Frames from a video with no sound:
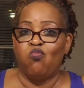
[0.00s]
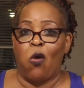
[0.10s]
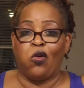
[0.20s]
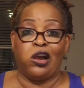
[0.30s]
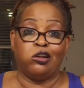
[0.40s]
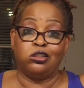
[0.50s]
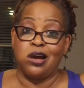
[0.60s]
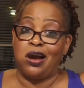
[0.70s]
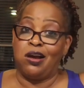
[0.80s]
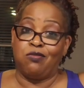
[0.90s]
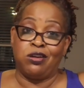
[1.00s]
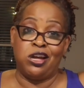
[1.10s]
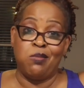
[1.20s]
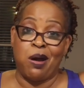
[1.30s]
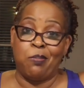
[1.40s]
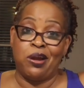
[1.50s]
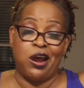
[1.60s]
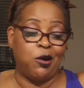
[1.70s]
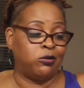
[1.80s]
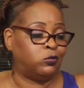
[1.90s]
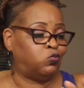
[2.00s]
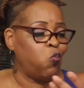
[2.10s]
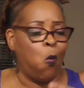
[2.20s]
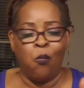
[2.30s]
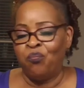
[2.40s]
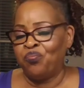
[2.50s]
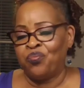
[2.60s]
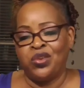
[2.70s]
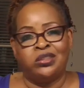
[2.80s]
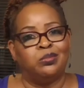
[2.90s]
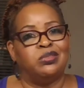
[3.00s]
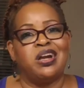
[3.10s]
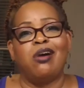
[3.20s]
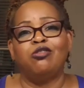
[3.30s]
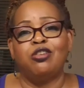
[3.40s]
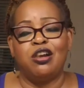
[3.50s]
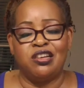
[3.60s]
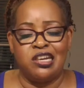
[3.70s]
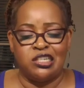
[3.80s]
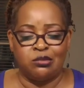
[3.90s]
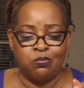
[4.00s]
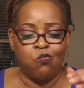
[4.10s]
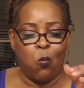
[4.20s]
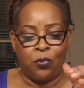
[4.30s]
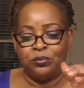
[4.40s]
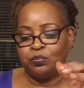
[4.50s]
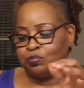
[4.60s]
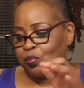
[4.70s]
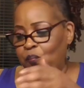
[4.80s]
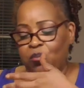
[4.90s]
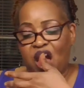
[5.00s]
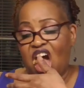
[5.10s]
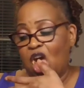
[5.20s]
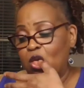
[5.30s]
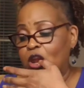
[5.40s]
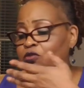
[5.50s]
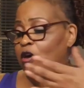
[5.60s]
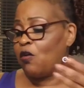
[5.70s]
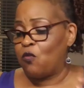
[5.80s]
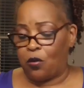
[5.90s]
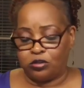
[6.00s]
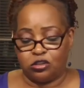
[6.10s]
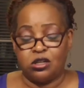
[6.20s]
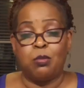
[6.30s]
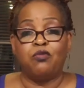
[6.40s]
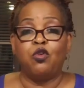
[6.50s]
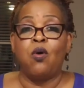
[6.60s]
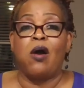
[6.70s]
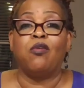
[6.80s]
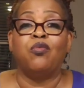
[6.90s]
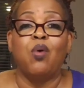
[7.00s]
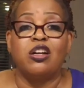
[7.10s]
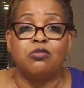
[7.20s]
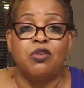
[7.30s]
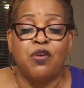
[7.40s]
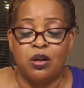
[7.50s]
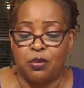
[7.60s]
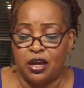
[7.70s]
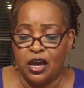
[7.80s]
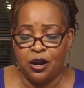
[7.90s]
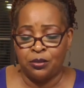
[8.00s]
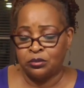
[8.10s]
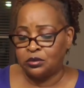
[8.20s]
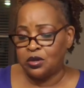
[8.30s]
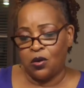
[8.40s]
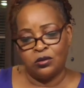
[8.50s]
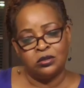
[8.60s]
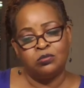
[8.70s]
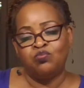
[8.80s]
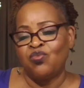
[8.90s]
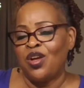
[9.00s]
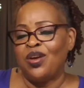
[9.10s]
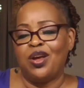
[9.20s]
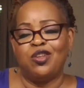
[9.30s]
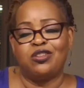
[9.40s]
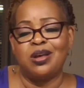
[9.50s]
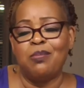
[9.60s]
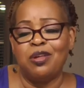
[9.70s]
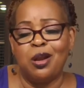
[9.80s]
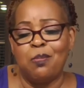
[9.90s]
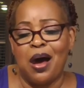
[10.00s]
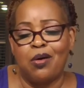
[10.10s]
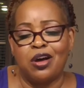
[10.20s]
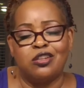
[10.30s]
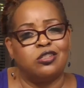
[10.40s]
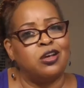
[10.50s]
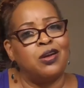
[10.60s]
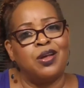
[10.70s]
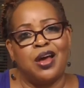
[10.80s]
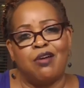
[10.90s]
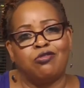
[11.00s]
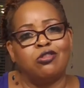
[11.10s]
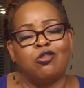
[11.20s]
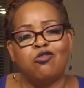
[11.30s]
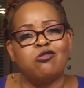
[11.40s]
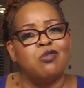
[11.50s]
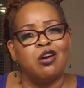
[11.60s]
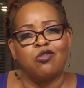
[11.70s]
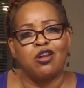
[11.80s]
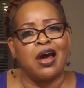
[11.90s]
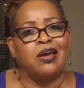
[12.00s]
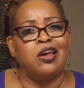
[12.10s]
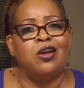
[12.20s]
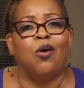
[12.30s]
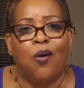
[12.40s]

And y'all see, I have cleaned my plate. But I'll say it again. And I know some of you have watched me from the beginning. It's something about a Sunday after church meal that I eat